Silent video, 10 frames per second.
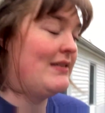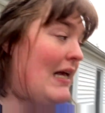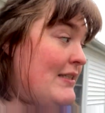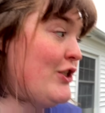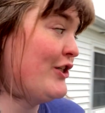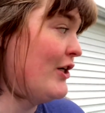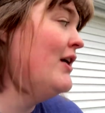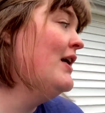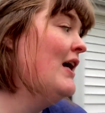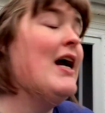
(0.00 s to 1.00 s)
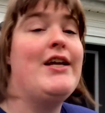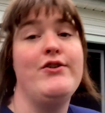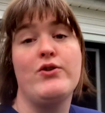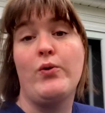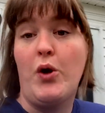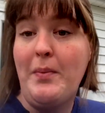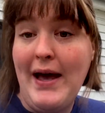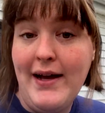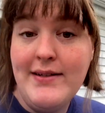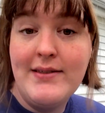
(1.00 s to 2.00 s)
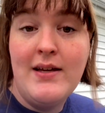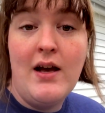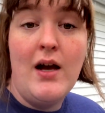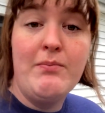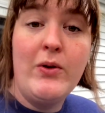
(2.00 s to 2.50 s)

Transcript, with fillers: Last year, I used grow bags um,